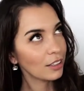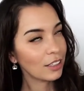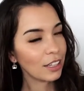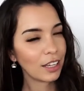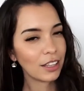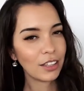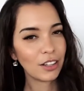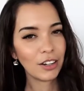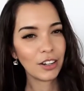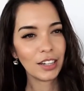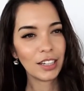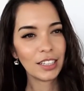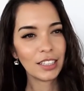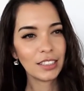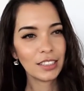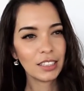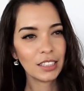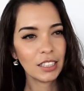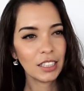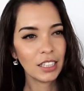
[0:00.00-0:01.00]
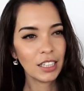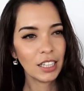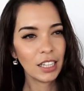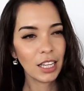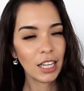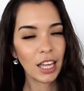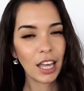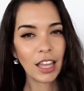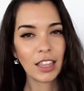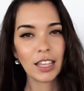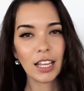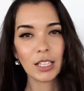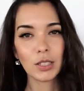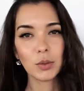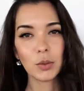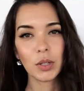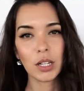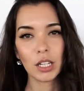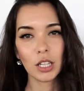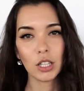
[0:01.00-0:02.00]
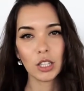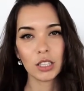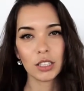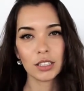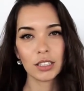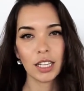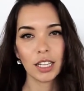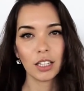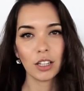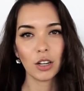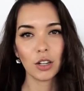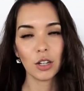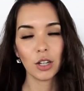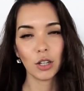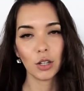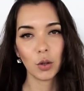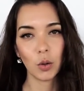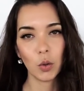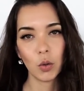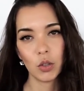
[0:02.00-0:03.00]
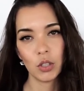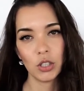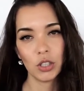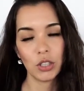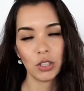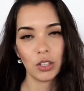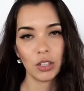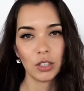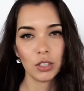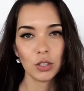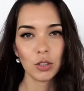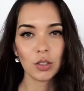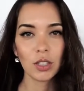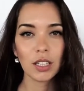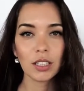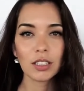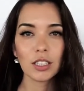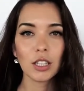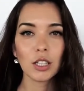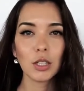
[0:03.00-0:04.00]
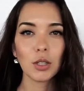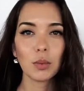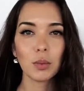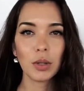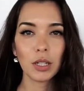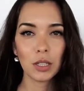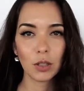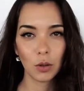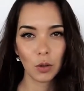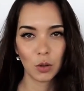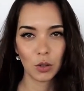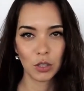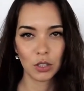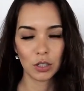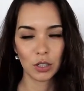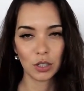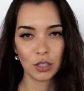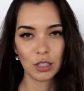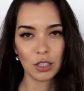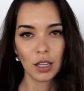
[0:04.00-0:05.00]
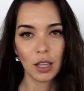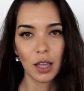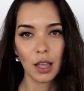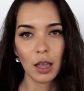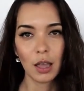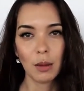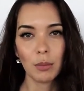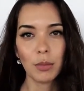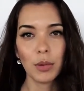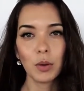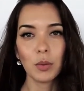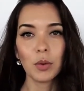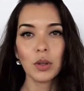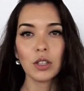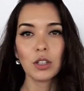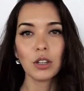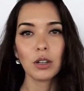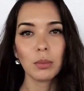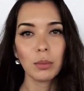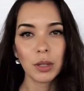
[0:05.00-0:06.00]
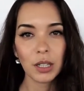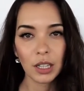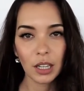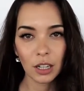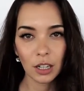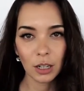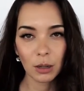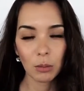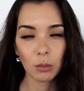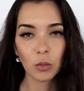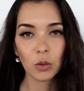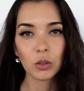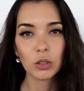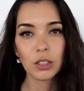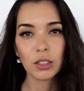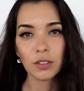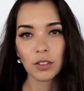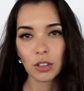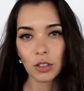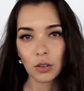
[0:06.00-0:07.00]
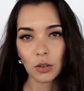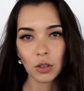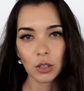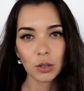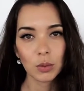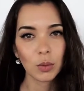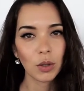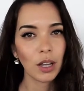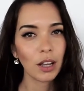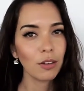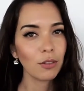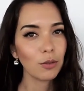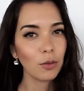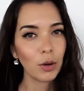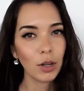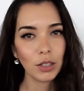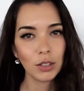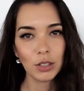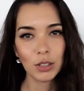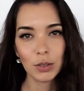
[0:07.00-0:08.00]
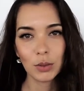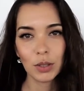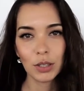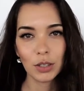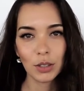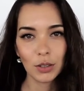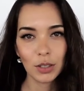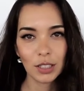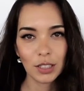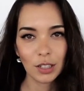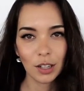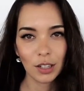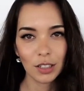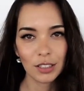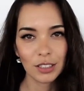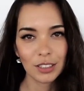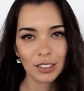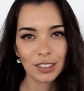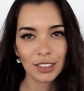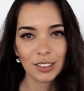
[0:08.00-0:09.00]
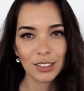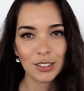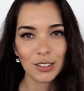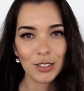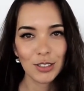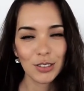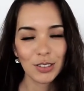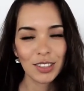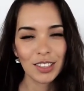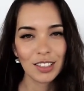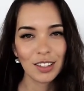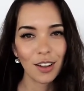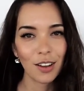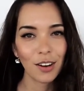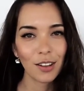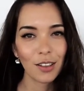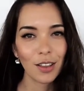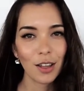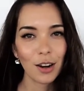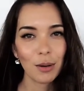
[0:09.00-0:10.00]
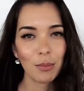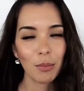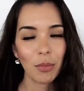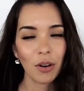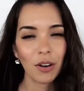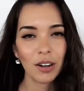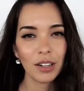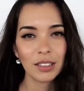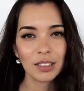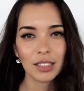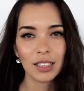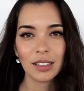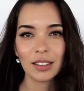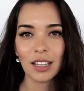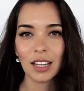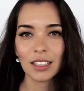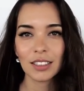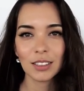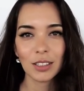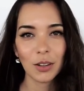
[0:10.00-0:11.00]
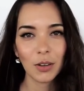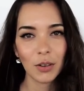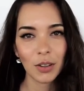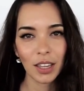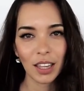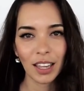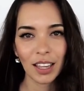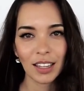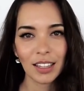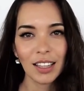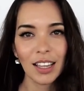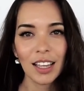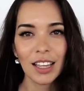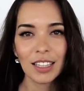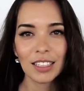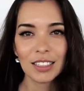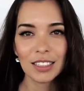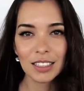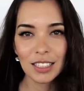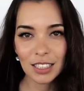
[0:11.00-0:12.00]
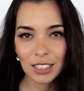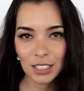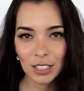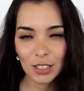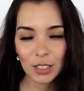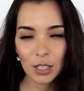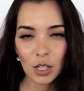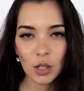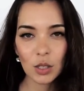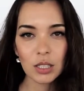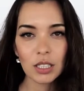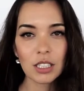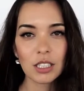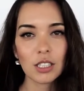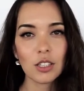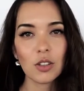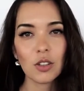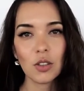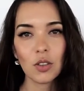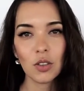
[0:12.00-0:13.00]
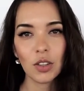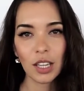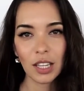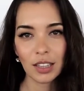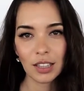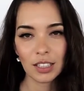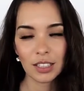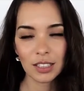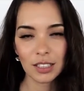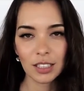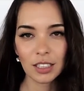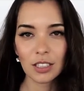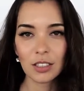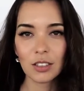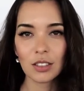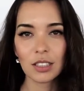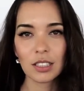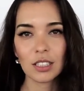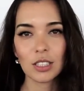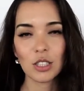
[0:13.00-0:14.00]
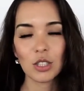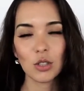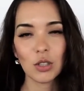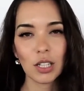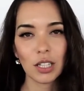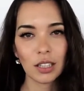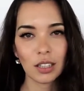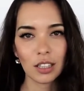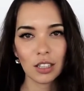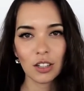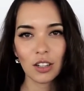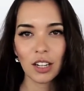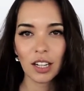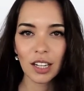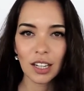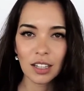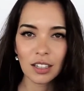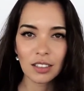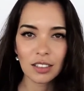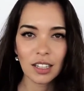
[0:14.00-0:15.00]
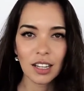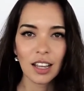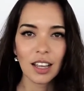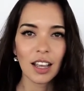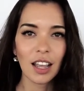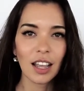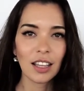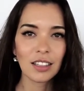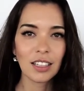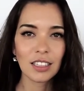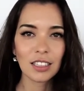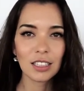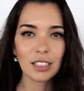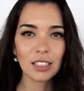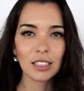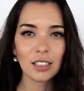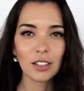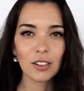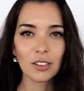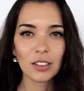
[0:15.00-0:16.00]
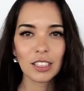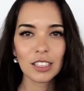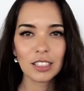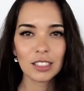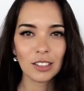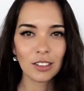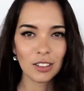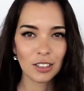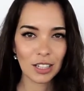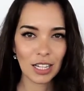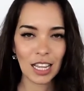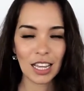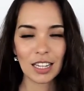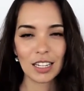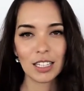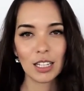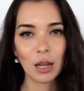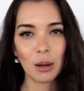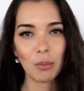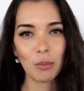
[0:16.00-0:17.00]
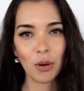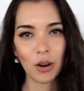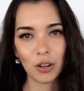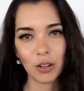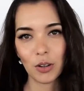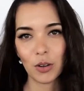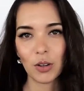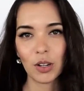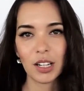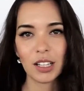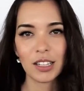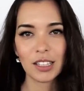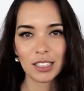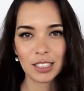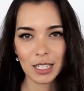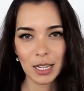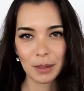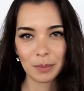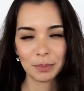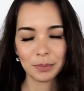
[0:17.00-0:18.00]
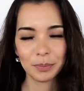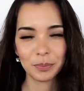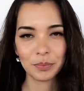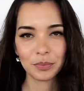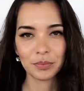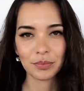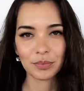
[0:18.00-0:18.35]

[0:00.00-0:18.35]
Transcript: Yeah, there it is. And that's what it looks like on a chord chart. So that's how you read chord charts. But when you're a beginner, most of your chords will have 1, 2, and 3 dots. Usually not a lot of bars, and that's okay. Stick to those until you gain the skills and strengthen your hand, and then slowly start adding a bar chord at a time.